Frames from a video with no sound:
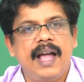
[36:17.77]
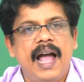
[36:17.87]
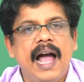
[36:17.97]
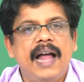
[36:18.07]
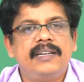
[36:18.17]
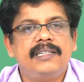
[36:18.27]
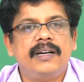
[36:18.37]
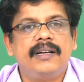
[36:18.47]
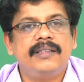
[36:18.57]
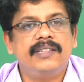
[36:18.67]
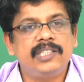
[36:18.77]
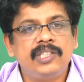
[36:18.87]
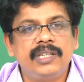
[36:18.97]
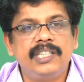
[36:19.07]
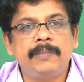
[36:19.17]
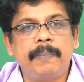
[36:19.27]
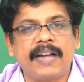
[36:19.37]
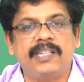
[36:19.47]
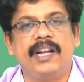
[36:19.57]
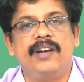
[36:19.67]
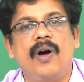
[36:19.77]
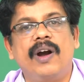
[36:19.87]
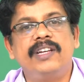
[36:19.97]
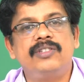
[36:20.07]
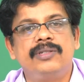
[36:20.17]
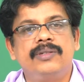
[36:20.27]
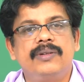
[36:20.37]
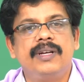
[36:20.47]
And this is practical knowledge,